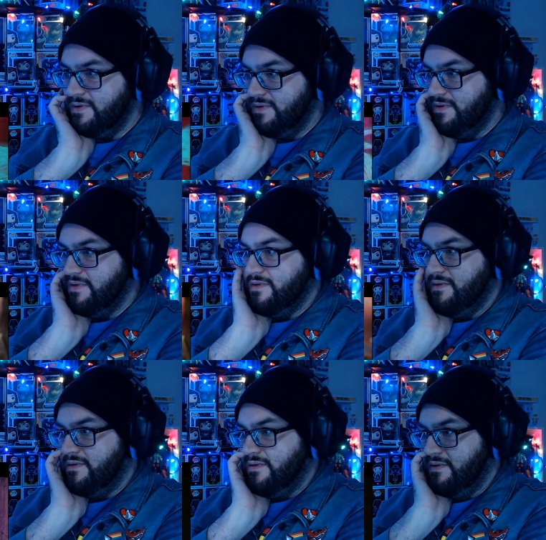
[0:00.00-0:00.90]

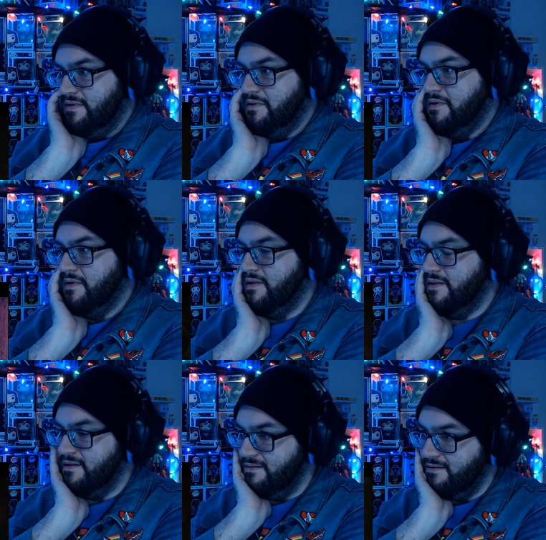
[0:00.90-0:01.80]

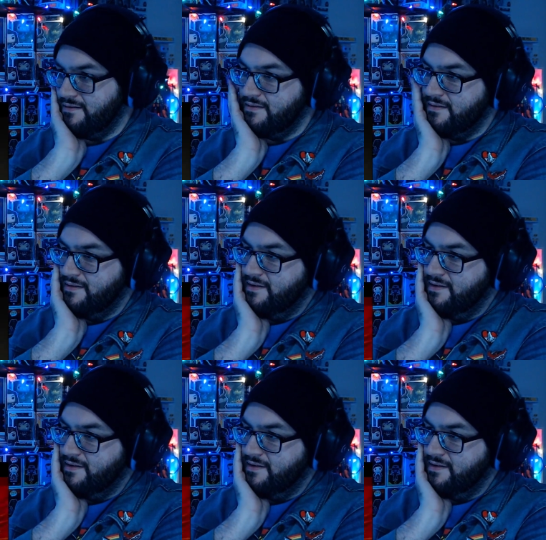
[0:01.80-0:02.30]
Nothing is said.